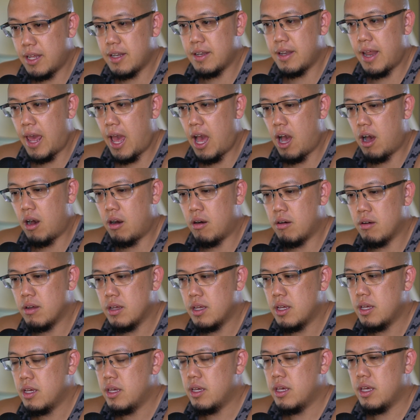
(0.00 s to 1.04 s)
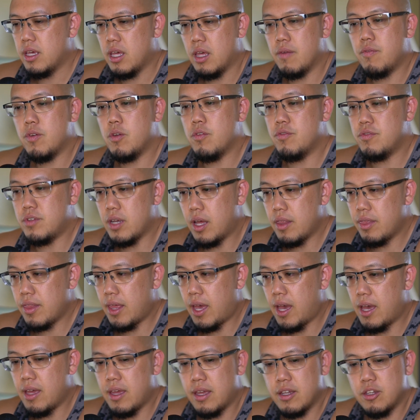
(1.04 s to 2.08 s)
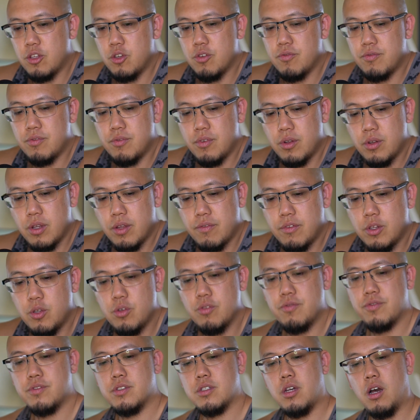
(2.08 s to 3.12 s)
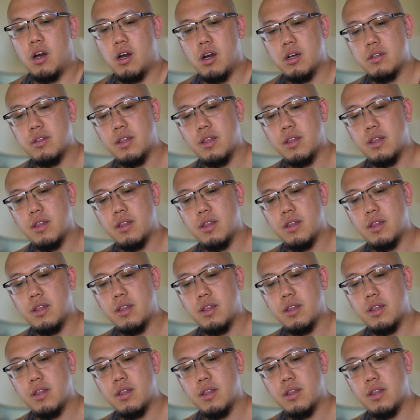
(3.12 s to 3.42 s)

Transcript: And now if you've done that and you've